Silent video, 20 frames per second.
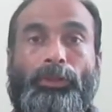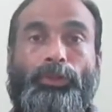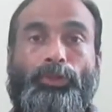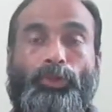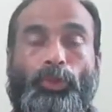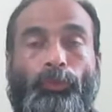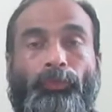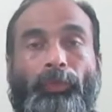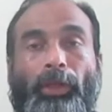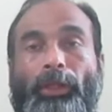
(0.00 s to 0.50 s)

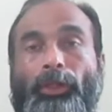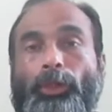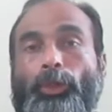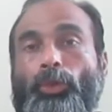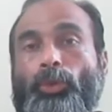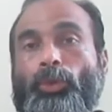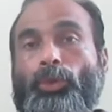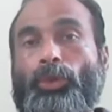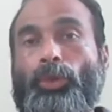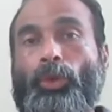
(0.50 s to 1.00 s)
So when
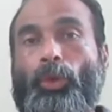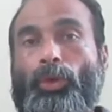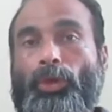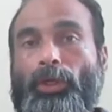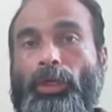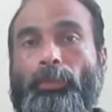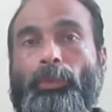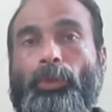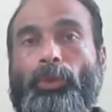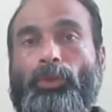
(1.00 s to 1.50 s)
you
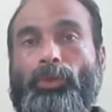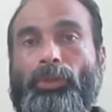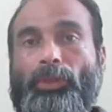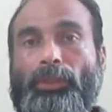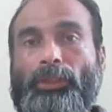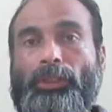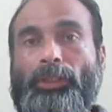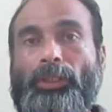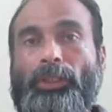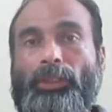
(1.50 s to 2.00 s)
talk
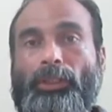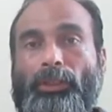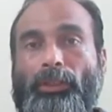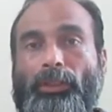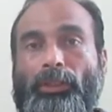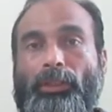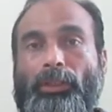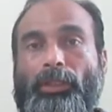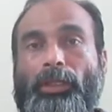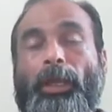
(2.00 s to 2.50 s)
about
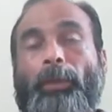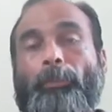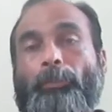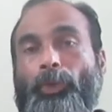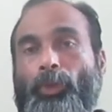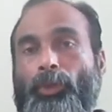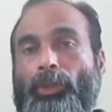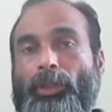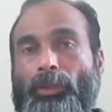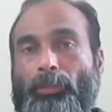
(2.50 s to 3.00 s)
the
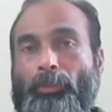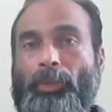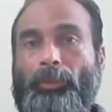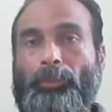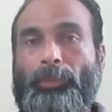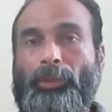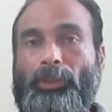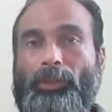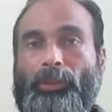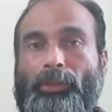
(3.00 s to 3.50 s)
computer
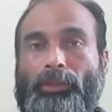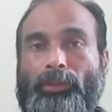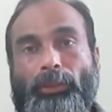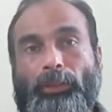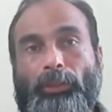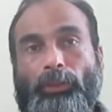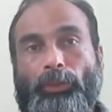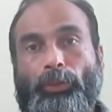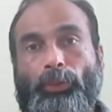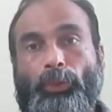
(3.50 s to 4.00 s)
memory,
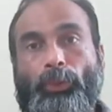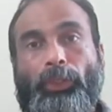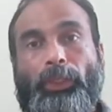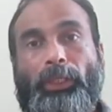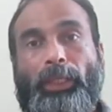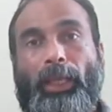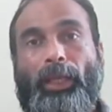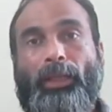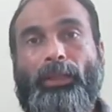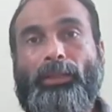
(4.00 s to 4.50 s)
you
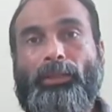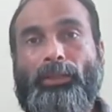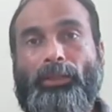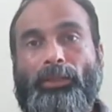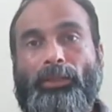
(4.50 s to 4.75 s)
can